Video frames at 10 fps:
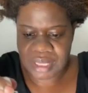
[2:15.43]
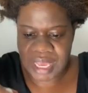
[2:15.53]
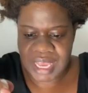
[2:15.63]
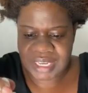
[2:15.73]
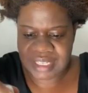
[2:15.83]

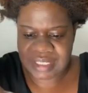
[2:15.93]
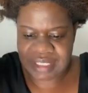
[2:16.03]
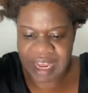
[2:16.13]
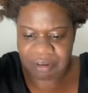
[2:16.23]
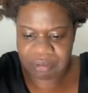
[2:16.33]
And it's
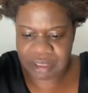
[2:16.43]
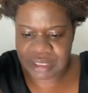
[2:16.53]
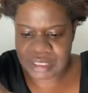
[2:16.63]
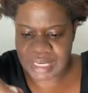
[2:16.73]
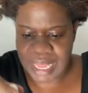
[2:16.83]
not
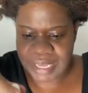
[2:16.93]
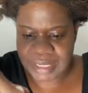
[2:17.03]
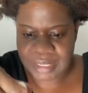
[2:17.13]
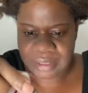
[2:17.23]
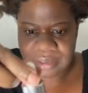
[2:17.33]
really like,
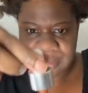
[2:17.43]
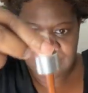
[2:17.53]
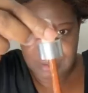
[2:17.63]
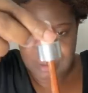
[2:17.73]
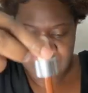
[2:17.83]

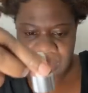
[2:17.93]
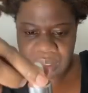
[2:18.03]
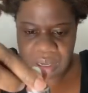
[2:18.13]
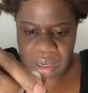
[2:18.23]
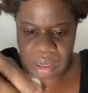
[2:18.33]

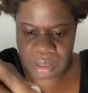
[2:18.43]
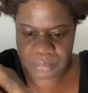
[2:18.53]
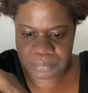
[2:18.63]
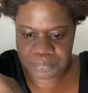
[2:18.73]
um,